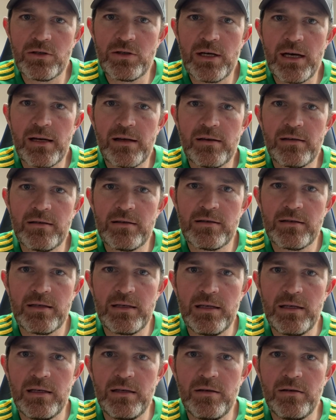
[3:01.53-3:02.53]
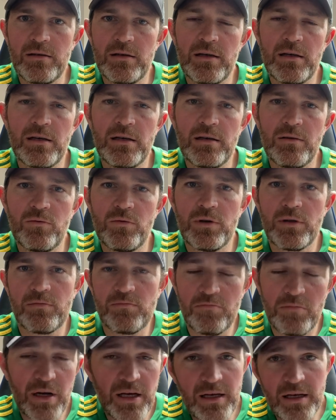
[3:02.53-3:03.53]
checking to see
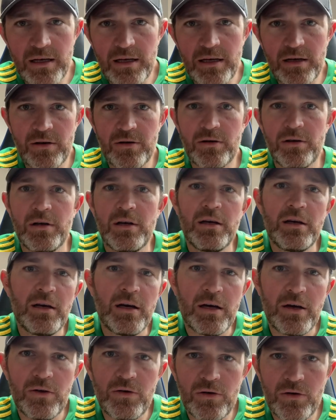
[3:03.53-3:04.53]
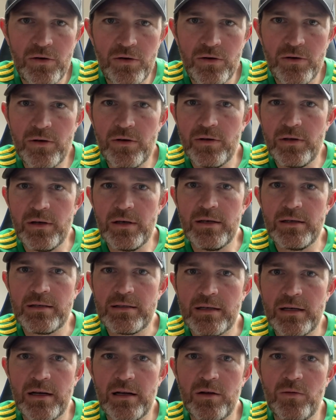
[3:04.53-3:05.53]
by ear how good the
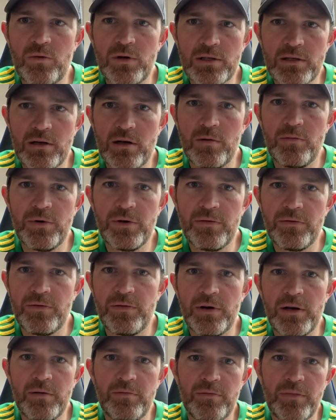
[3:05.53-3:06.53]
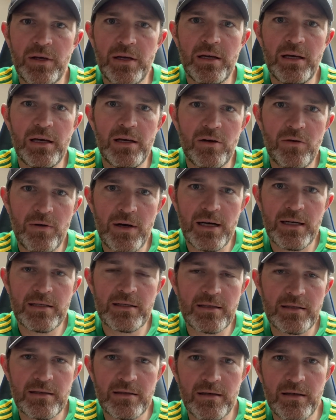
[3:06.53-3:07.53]
signal was coming from the
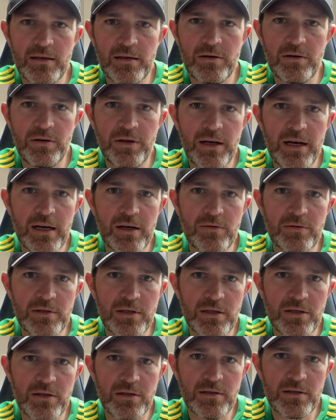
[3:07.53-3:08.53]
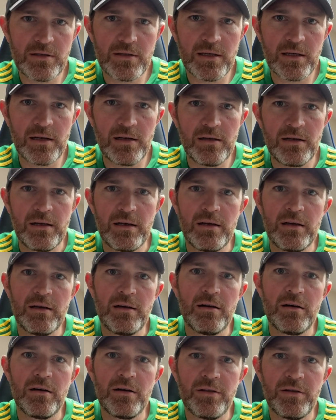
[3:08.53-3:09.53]
AOS or the acquisition of signal
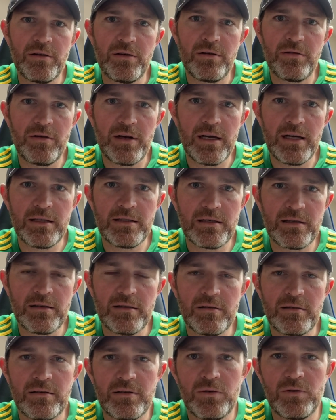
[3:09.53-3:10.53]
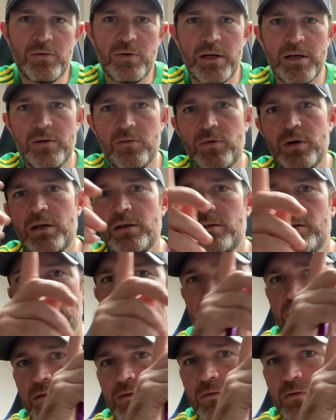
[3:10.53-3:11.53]
on the horizon to when it went
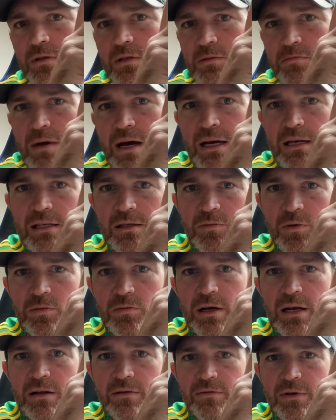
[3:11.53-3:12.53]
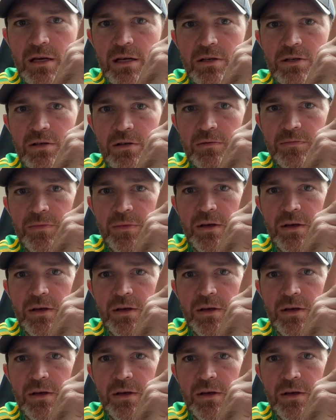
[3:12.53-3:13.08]
to its maximum elevation.